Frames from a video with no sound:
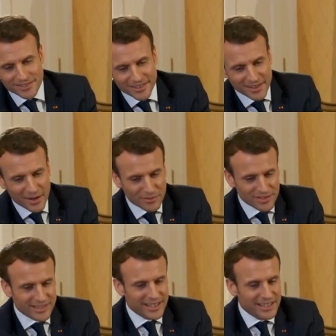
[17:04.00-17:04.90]
this uh, okay. of
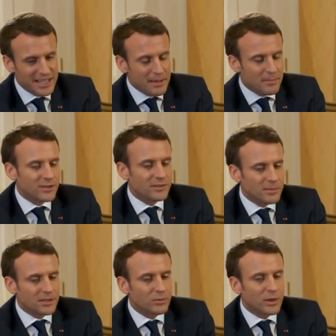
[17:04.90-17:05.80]
this kind. But
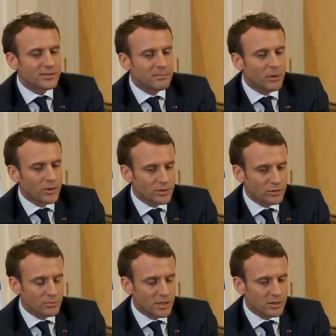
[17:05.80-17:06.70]
but what's important
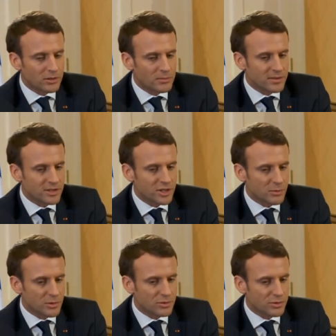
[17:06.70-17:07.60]
to me and the message I
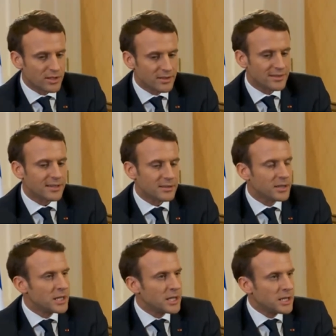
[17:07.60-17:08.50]
want to say is that
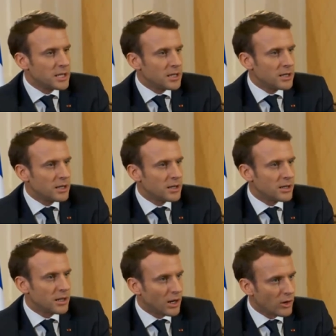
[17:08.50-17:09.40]

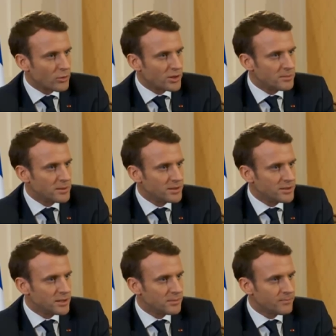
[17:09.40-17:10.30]
our
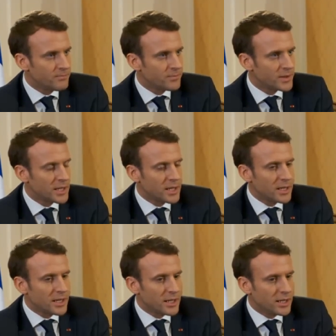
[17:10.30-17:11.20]
credibility
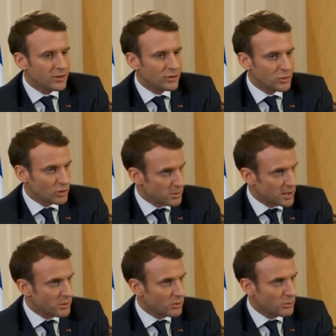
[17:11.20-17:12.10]
is to
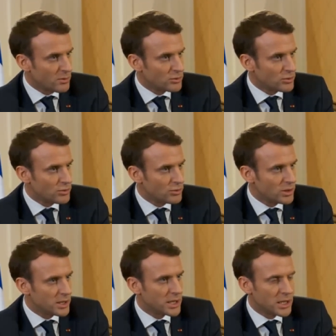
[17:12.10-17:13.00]
explain what we want to do,